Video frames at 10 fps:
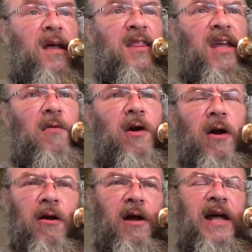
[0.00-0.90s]
There we
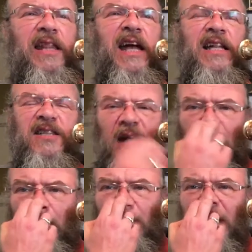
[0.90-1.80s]
go, and that's
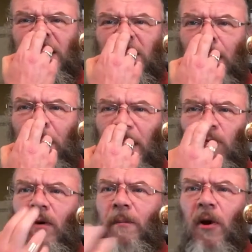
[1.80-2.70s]
about
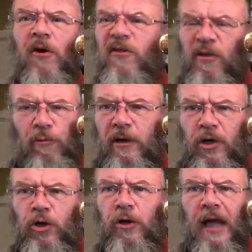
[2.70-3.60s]
where part 3
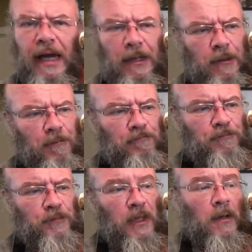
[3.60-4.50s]
should end.
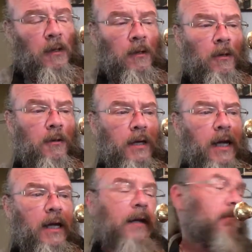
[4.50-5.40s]

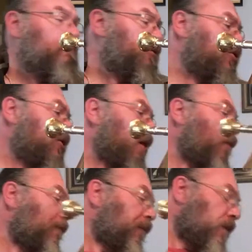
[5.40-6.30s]
Okay,
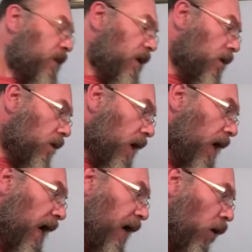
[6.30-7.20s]
so
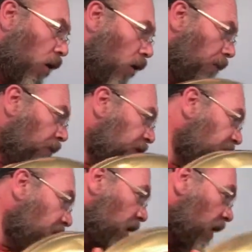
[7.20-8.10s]
I hope
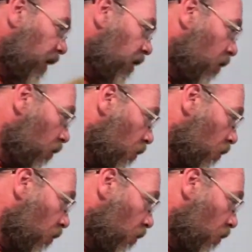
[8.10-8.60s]
that you